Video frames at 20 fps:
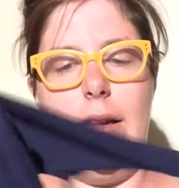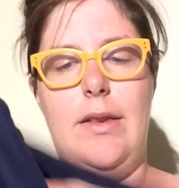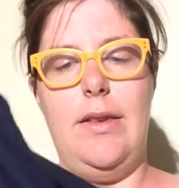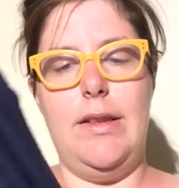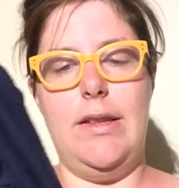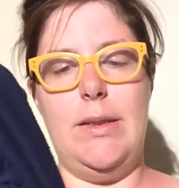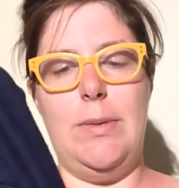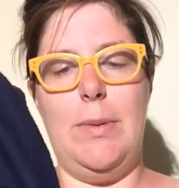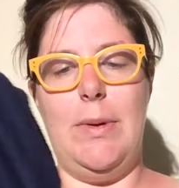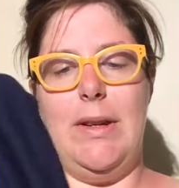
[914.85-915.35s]

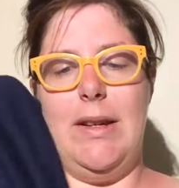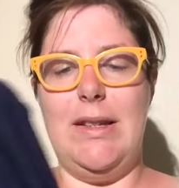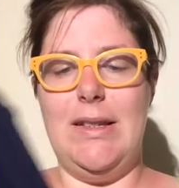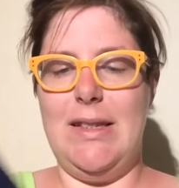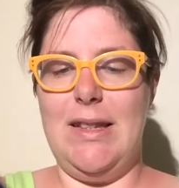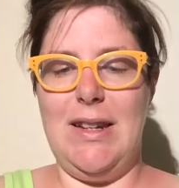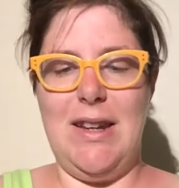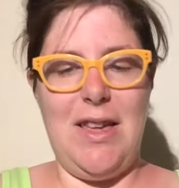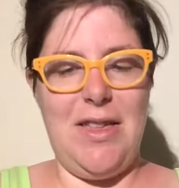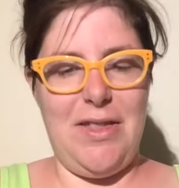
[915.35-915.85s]
This one
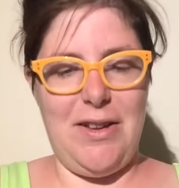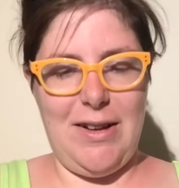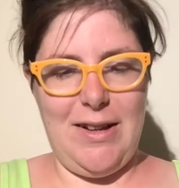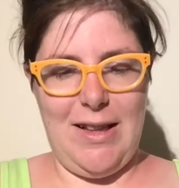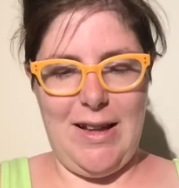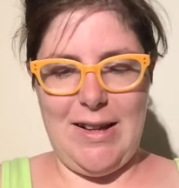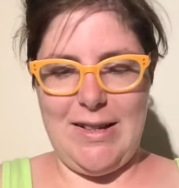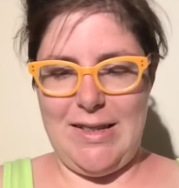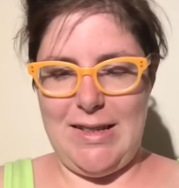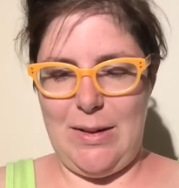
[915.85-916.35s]
is another
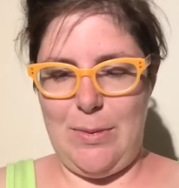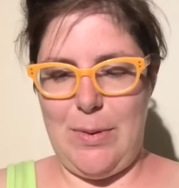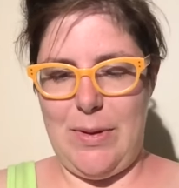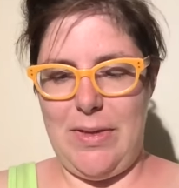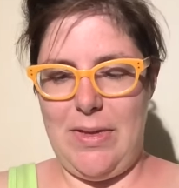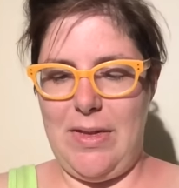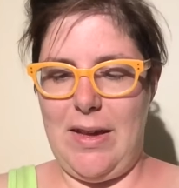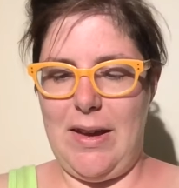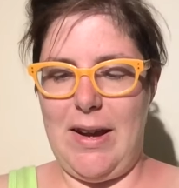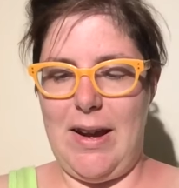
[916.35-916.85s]
classic
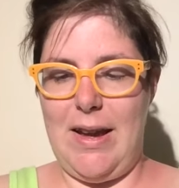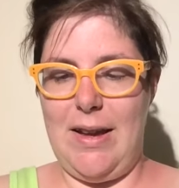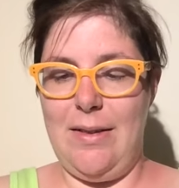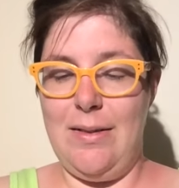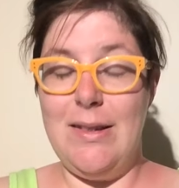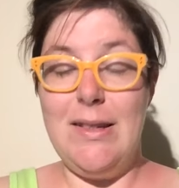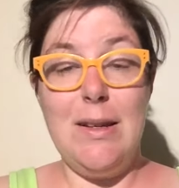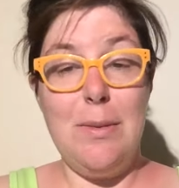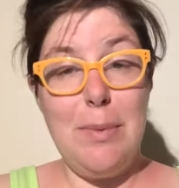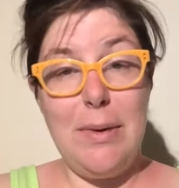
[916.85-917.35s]
one that I
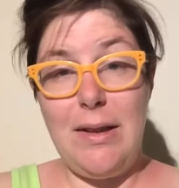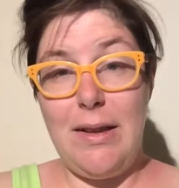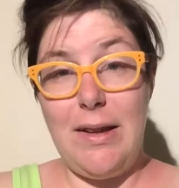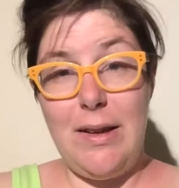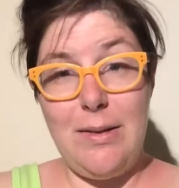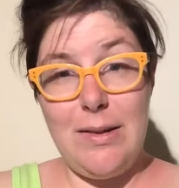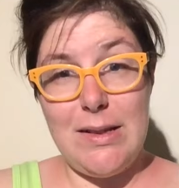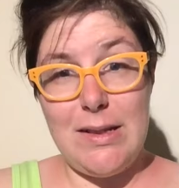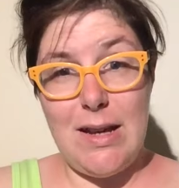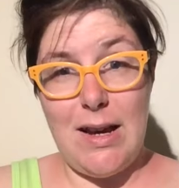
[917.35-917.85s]
typically
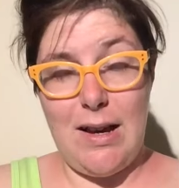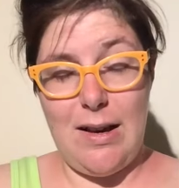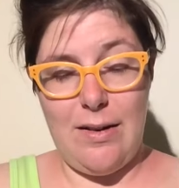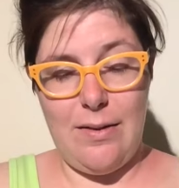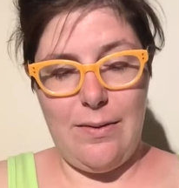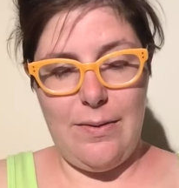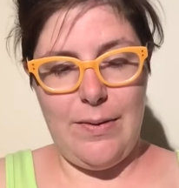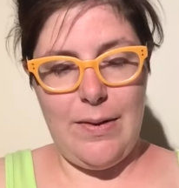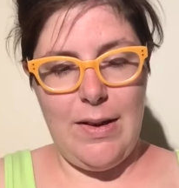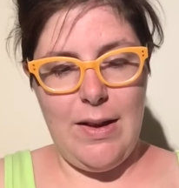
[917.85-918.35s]
always
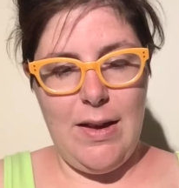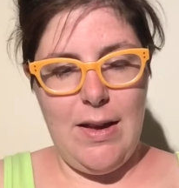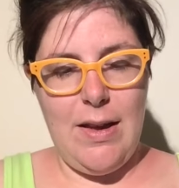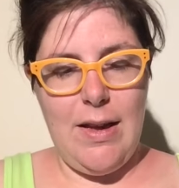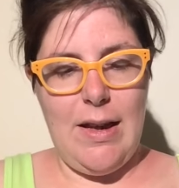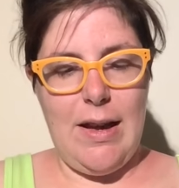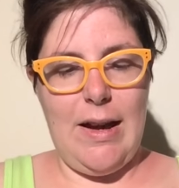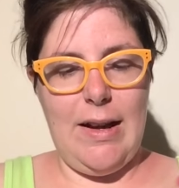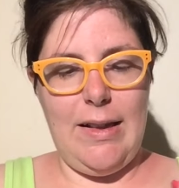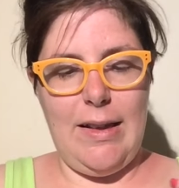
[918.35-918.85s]
have.
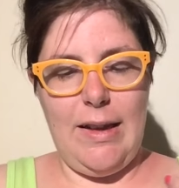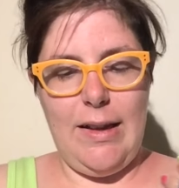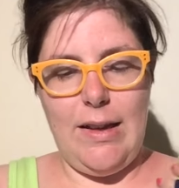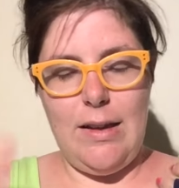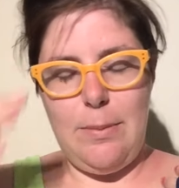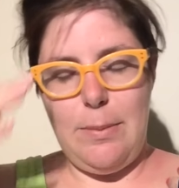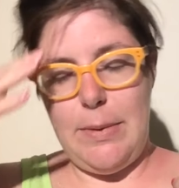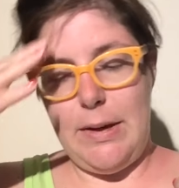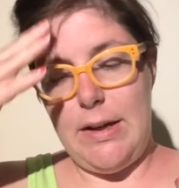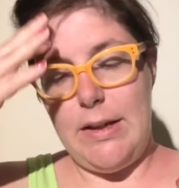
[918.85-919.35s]
I like
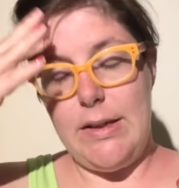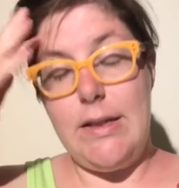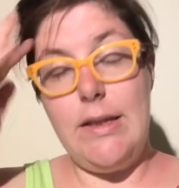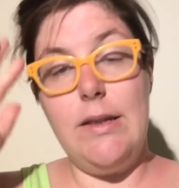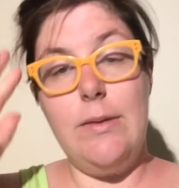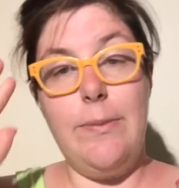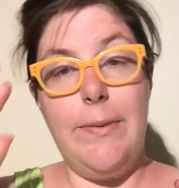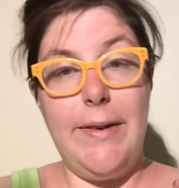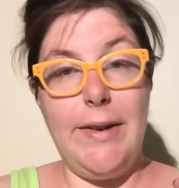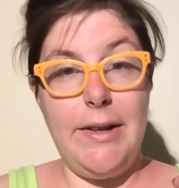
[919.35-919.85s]
it because
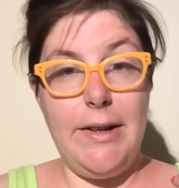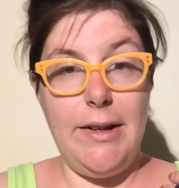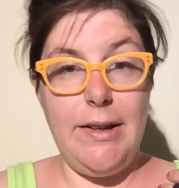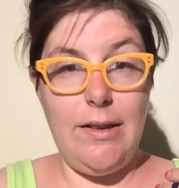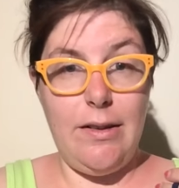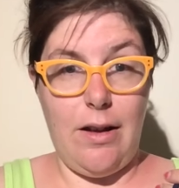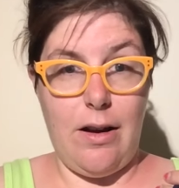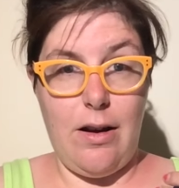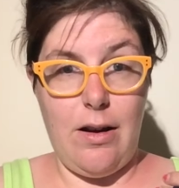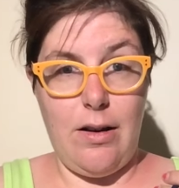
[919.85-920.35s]
it's very
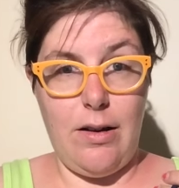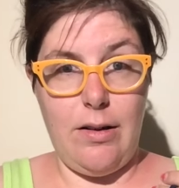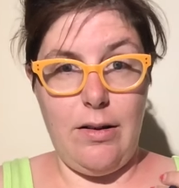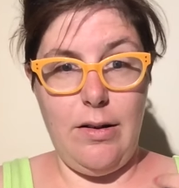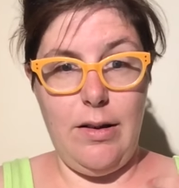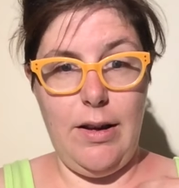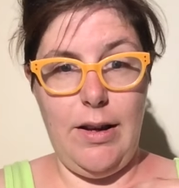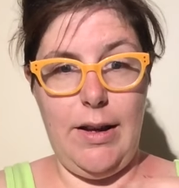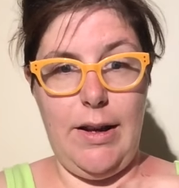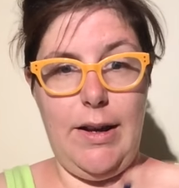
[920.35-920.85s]
long,
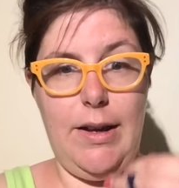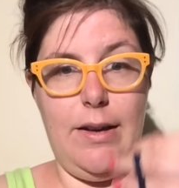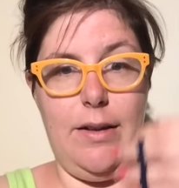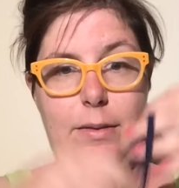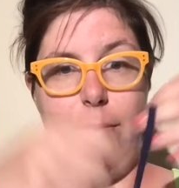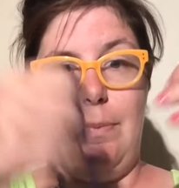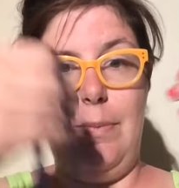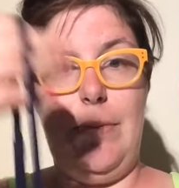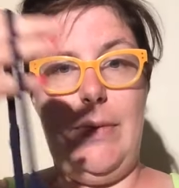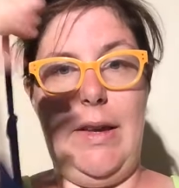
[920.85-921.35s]

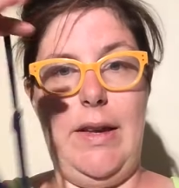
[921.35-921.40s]
and